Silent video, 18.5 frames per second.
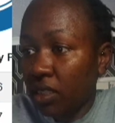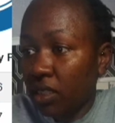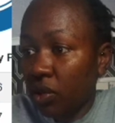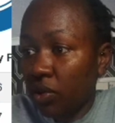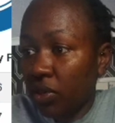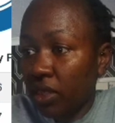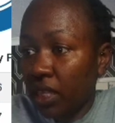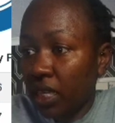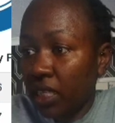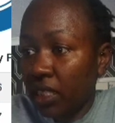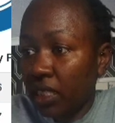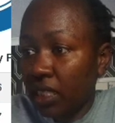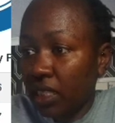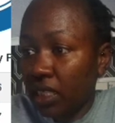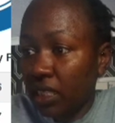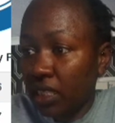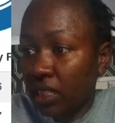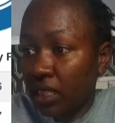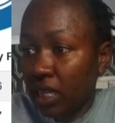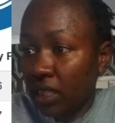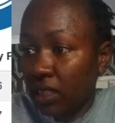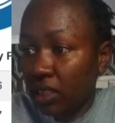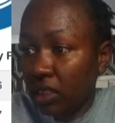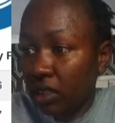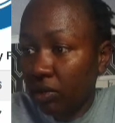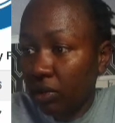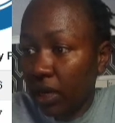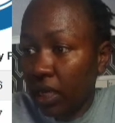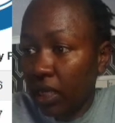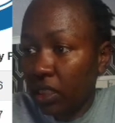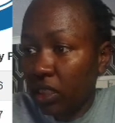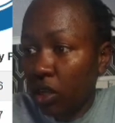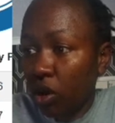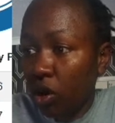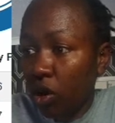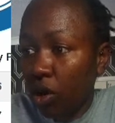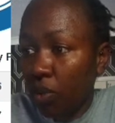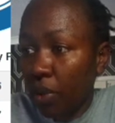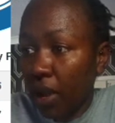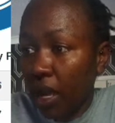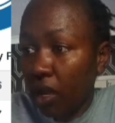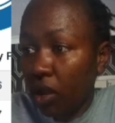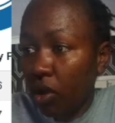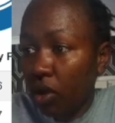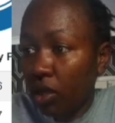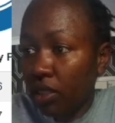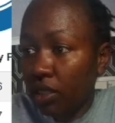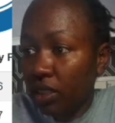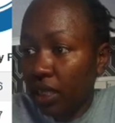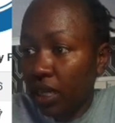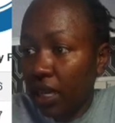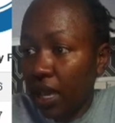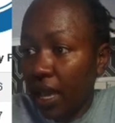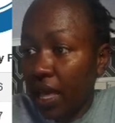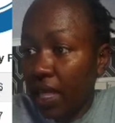So this is a Sunday rate or bank holiday,